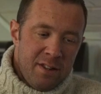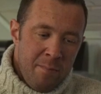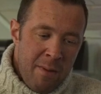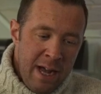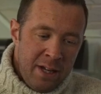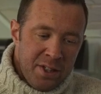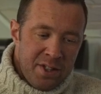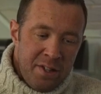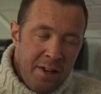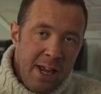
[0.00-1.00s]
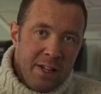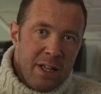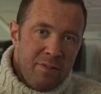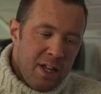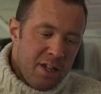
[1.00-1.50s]
the minus, the
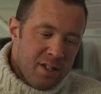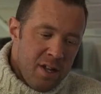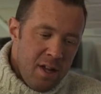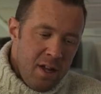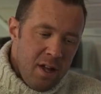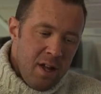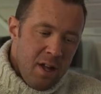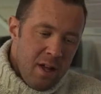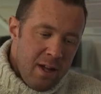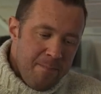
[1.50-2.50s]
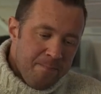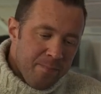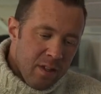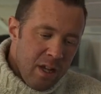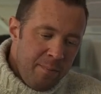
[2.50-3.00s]
negative things, I
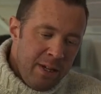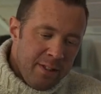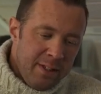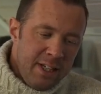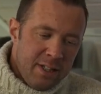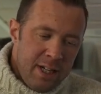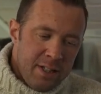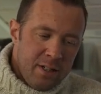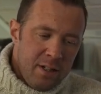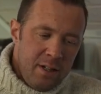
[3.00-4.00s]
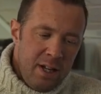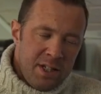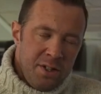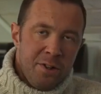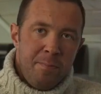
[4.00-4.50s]
mean, this lens
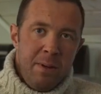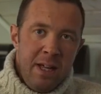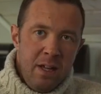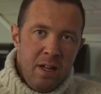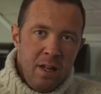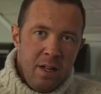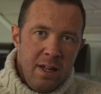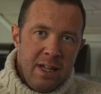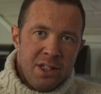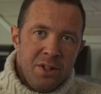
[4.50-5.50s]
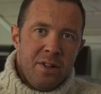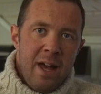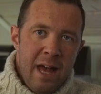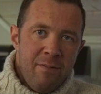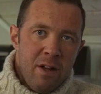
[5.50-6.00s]
is not big, it's not
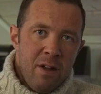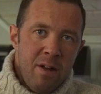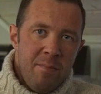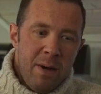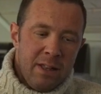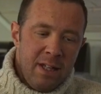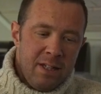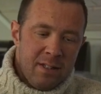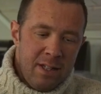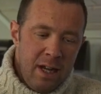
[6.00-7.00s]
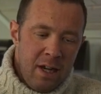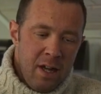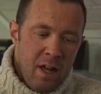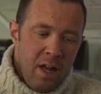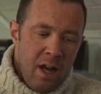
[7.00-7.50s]
heavy, but it's
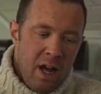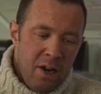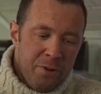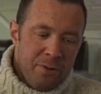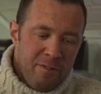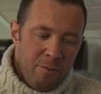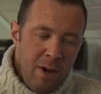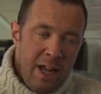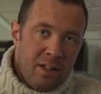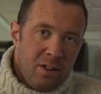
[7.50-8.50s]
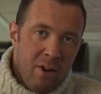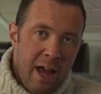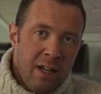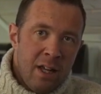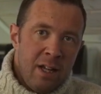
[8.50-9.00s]
still a lot of weight to
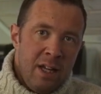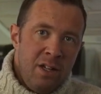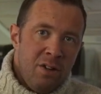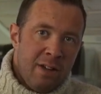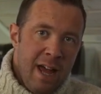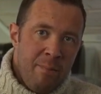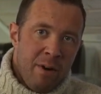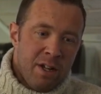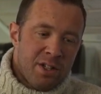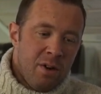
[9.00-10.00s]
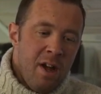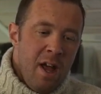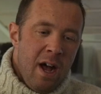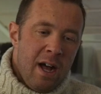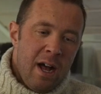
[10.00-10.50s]
hanging in your camera. So
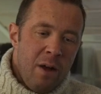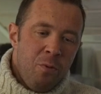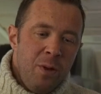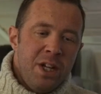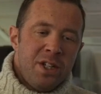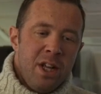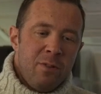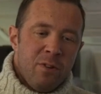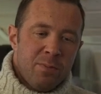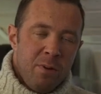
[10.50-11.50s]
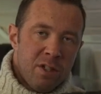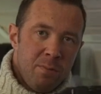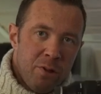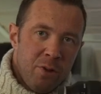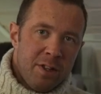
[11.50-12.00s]
I wish it was
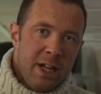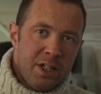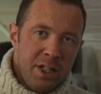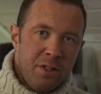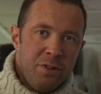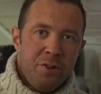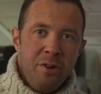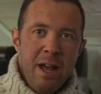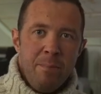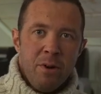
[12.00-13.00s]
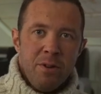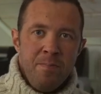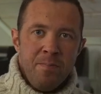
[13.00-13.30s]
possible to attach it to the tripod.